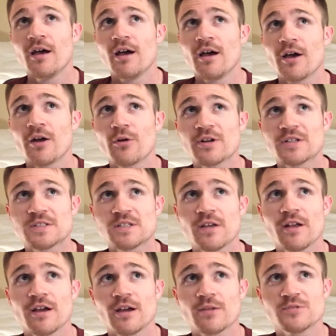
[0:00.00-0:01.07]
don't want to sound
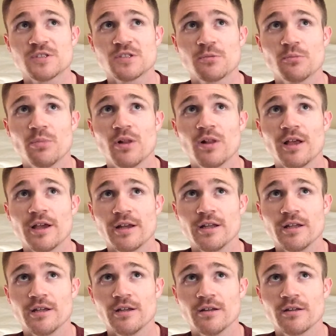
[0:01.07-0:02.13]
like I'm just
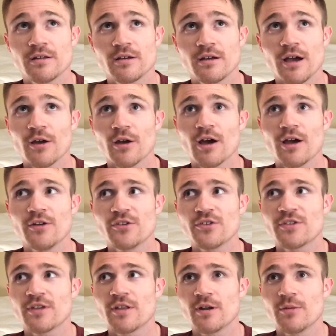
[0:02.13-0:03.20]
complaining. I
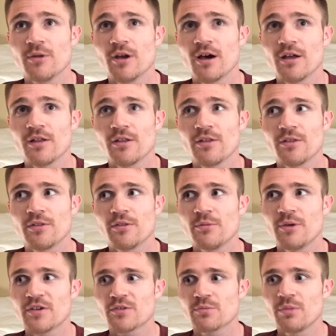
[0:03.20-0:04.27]
understand that I'm not the
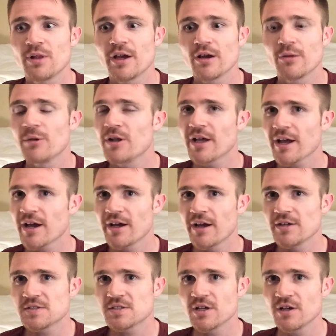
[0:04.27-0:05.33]
best player, but like I
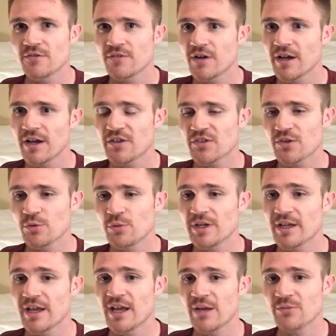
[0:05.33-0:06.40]
still have fun. I still win
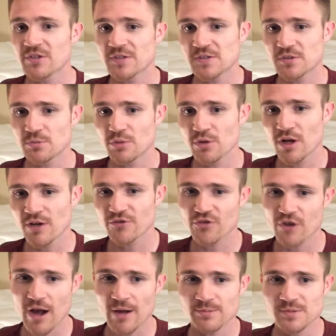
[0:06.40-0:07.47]
games. I still pull off
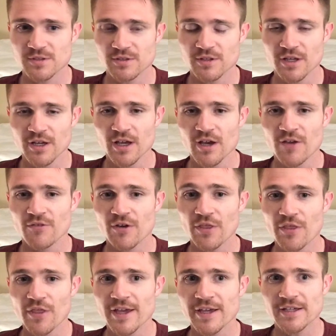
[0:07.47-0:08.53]
drops and fun
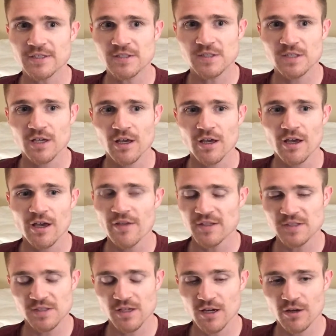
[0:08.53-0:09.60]
things. And
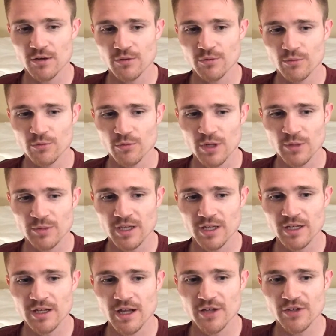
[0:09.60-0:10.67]
that's not what I'm
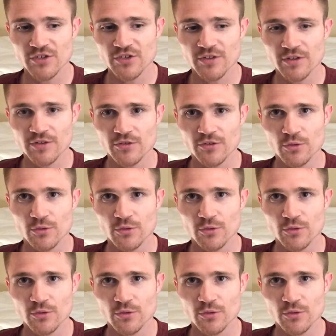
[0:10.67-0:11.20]
getting at. I just think there's a